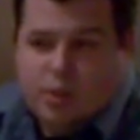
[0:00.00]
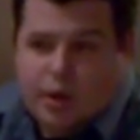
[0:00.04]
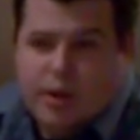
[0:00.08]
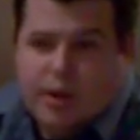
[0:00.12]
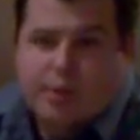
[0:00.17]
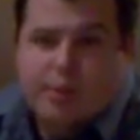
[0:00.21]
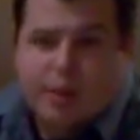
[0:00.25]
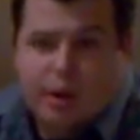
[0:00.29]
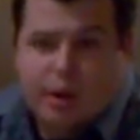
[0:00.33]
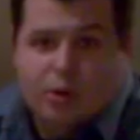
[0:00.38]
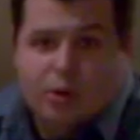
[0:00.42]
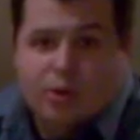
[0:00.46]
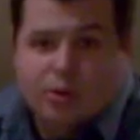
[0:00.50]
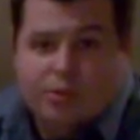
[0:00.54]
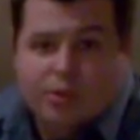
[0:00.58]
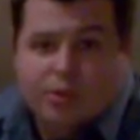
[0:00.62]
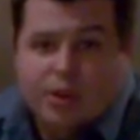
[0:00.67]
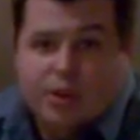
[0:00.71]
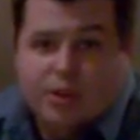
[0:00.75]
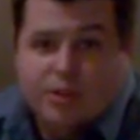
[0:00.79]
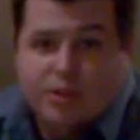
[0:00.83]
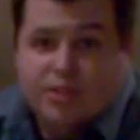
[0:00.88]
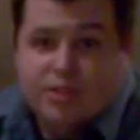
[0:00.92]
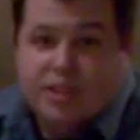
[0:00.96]
quite a bit
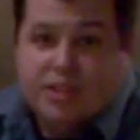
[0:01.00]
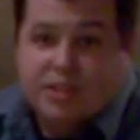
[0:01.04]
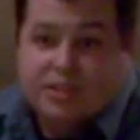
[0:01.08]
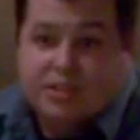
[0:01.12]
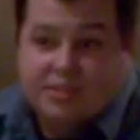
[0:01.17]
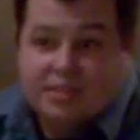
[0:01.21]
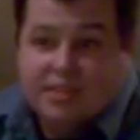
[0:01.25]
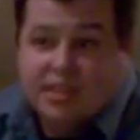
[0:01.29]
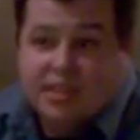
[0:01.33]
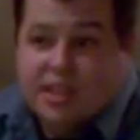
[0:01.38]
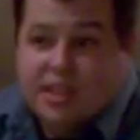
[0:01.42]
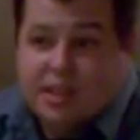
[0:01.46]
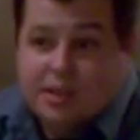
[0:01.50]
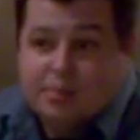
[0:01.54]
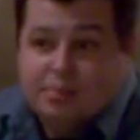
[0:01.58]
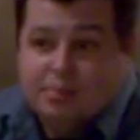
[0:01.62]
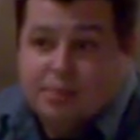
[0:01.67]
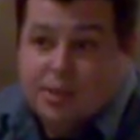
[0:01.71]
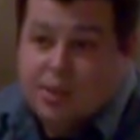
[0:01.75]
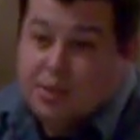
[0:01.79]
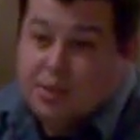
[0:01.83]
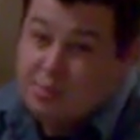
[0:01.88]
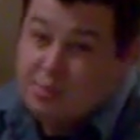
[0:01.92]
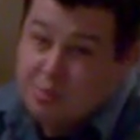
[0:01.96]
older furnace, and
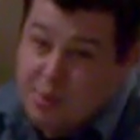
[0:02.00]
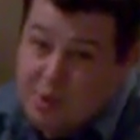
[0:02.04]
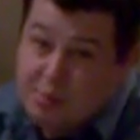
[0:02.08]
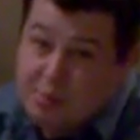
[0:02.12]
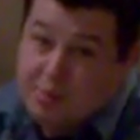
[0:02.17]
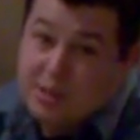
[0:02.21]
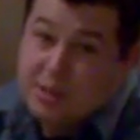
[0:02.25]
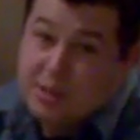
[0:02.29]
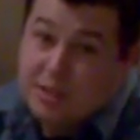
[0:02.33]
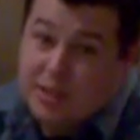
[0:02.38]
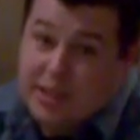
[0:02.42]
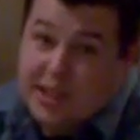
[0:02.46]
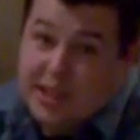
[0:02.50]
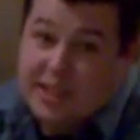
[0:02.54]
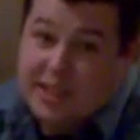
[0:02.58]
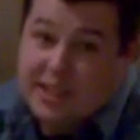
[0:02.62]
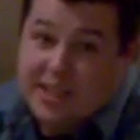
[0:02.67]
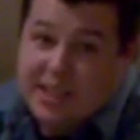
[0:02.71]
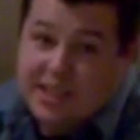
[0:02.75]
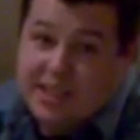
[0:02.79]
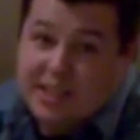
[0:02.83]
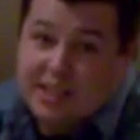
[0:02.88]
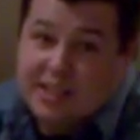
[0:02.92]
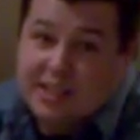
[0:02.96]
you should probably look
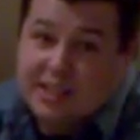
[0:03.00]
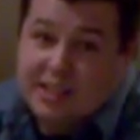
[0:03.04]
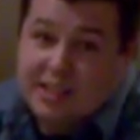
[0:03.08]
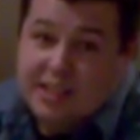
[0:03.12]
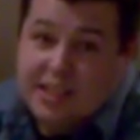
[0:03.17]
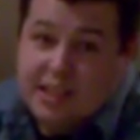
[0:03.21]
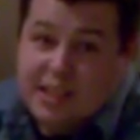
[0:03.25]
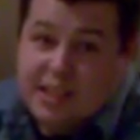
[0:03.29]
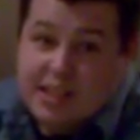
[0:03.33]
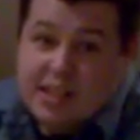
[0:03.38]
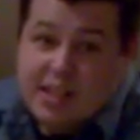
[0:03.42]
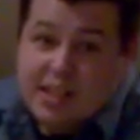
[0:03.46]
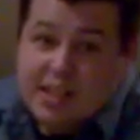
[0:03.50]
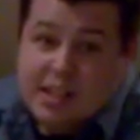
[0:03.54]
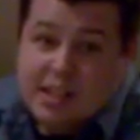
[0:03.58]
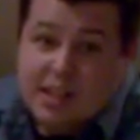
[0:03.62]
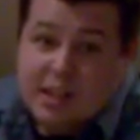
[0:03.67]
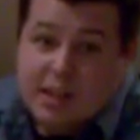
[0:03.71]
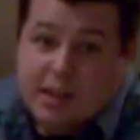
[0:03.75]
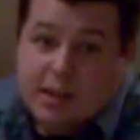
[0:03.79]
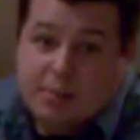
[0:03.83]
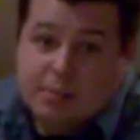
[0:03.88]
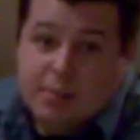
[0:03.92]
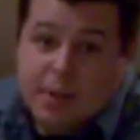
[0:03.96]
at getting
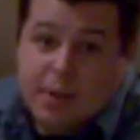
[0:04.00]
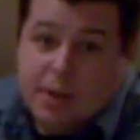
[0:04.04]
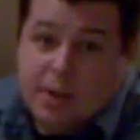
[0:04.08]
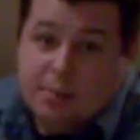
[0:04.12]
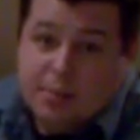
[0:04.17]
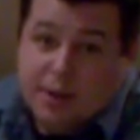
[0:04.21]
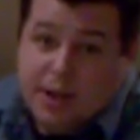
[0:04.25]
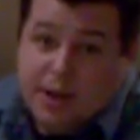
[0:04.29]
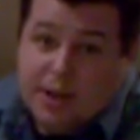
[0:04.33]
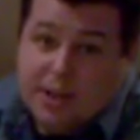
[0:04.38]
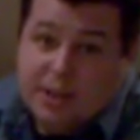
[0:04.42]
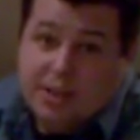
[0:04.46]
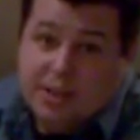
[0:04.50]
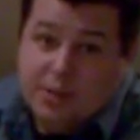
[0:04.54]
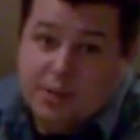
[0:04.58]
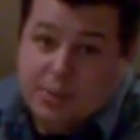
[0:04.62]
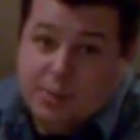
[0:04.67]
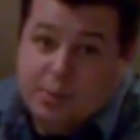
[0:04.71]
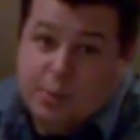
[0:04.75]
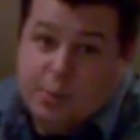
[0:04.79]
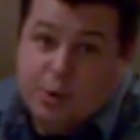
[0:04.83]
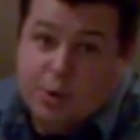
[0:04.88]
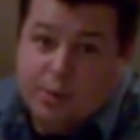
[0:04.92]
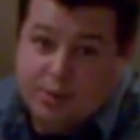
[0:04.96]

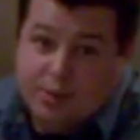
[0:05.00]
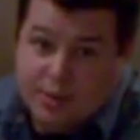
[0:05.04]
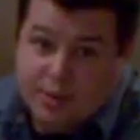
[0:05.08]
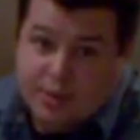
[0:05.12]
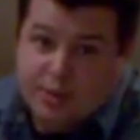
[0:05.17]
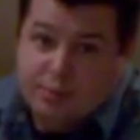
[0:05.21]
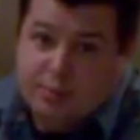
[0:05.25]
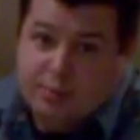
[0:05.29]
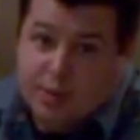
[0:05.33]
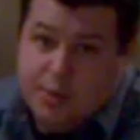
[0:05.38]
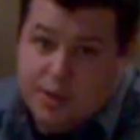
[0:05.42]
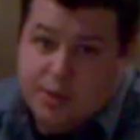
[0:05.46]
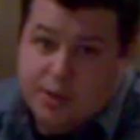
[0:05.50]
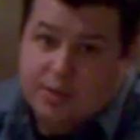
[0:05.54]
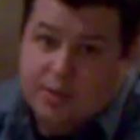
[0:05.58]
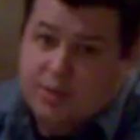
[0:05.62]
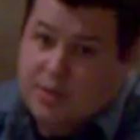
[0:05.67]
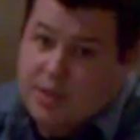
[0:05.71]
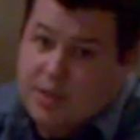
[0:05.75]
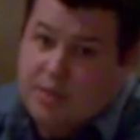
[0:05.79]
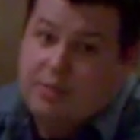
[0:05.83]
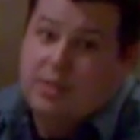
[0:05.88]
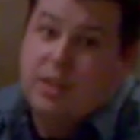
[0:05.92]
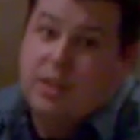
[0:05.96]
upgrading to a more efficient
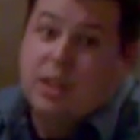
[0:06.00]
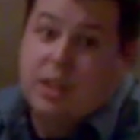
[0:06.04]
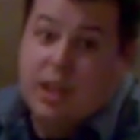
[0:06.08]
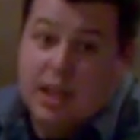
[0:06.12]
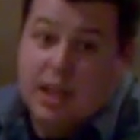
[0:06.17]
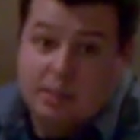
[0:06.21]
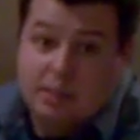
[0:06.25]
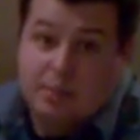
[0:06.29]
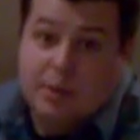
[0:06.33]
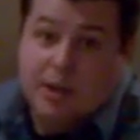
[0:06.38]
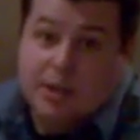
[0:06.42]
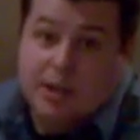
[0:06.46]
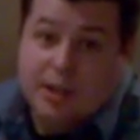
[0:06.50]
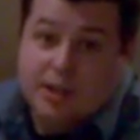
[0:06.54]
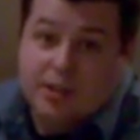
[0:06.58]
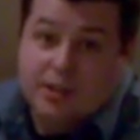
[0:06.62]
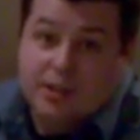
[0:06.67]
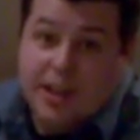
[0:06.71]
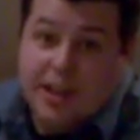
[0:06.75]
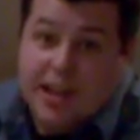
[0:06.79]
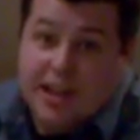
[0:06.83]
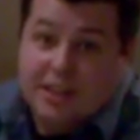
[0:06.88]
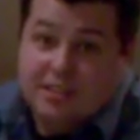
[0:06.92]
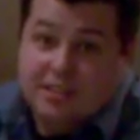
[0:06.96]
model. It'll save you a lot of money
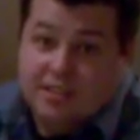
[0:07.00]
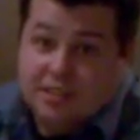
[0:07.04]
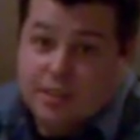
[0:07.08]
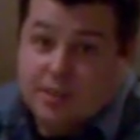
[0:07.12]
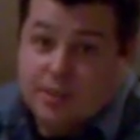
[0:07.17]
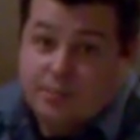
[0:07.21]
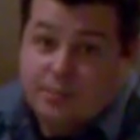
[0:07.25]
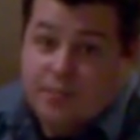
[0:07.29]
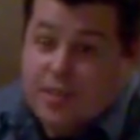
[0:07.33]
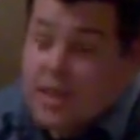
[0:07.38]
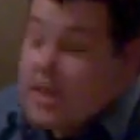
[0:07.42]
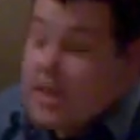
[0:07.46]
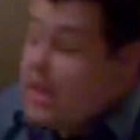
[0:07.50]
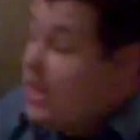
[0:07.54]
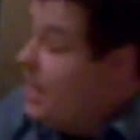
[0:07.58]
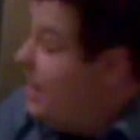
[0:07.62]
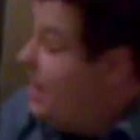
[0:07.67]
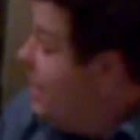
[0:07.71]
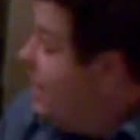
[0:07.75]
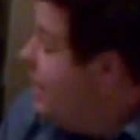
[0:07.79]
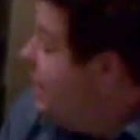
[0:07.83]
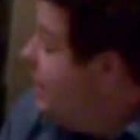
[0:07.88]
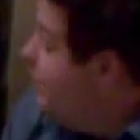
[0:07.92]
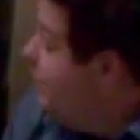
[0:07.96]
on your gas. So
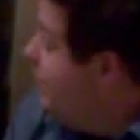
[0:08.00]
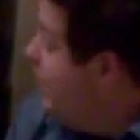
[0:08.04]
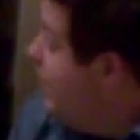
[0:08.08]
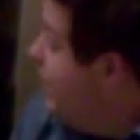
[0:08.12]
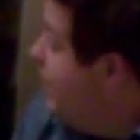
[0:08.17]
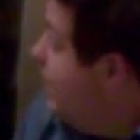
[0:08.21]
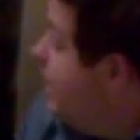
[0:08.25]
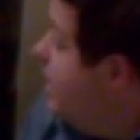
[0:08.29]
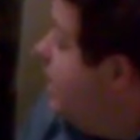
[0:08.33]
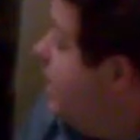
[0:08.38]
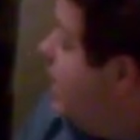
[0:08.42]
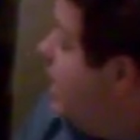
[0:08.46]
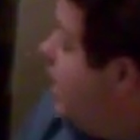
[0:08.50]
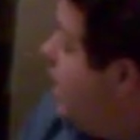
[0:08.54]
anyway,